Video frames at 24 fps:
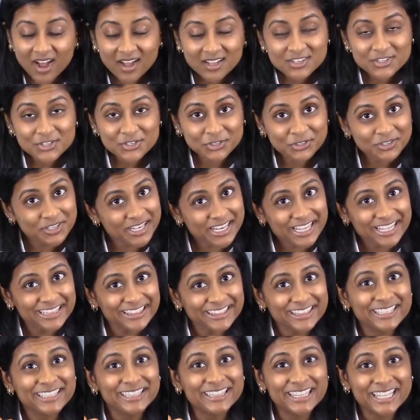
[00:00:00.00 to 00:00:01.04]

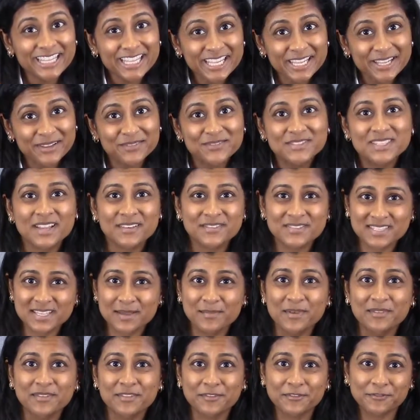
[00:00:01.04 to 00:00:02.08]
underneath the leaves of
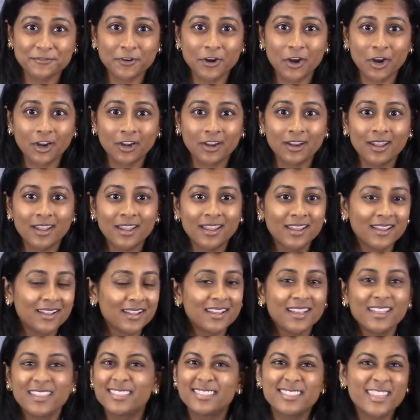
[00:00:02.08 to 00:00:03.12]
some of the fern.
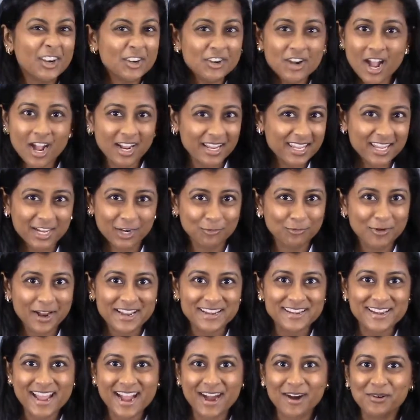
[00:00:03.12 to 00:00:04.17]
They're not here
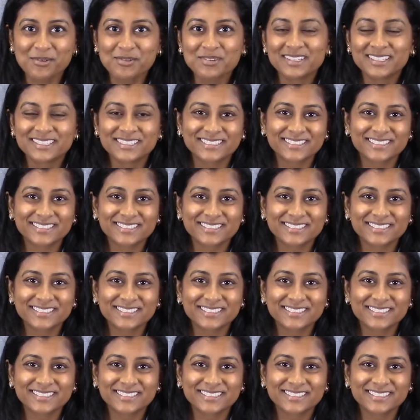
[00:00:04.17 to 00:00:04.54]
right now.